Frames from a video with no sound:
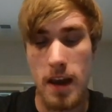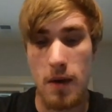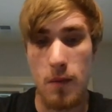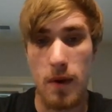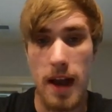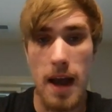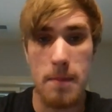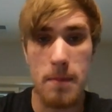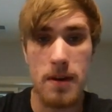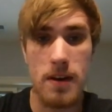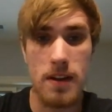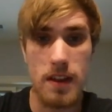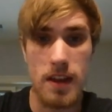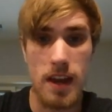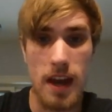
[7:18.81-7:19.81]
And what
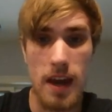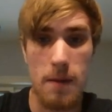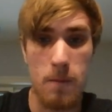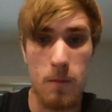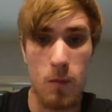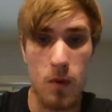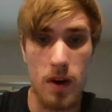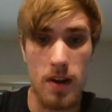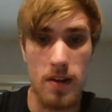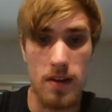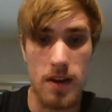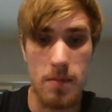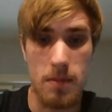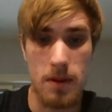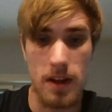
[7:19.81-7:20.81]
happened in the game was
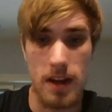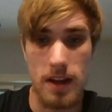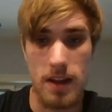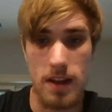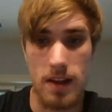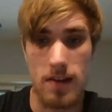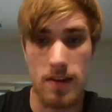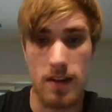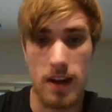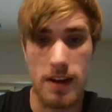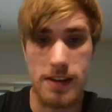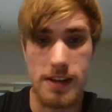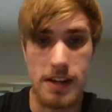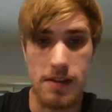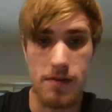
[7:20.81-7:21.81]
he played this
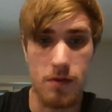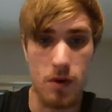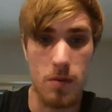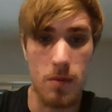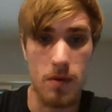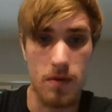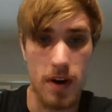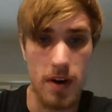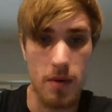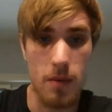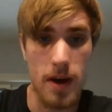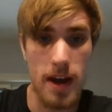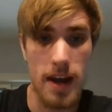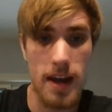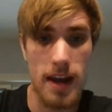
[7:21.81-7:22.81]
knight to e4 move right
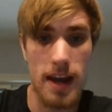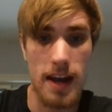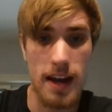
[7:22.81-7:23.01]
away,